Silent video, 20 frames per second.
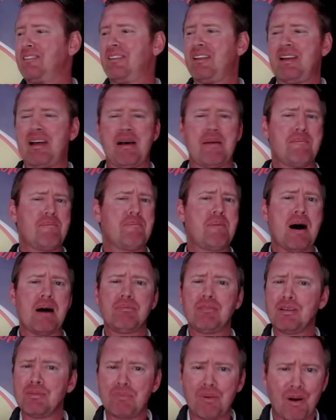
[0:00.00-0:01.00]
a
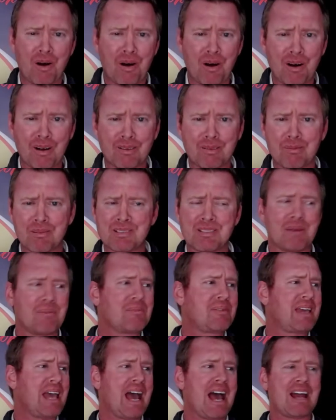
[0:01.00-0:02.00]
bubble bath with some
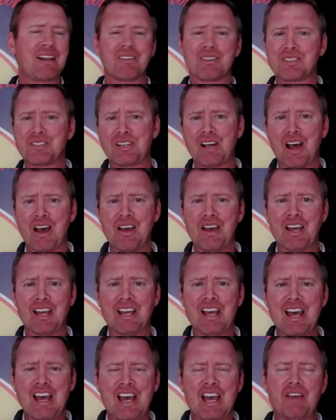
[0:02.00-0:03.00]
candles going,
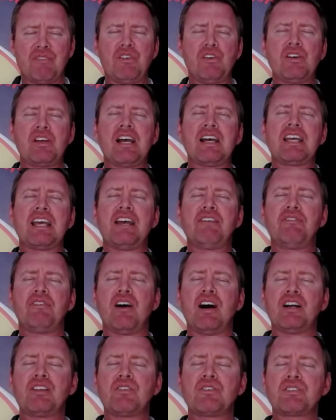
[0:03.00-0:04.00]
if you can get
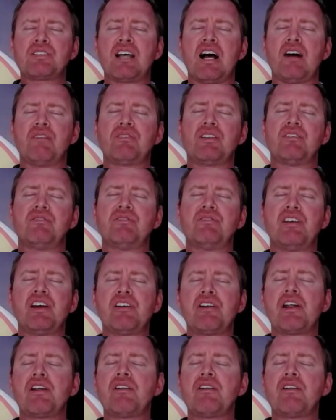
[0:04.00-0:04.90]
find yourself in a very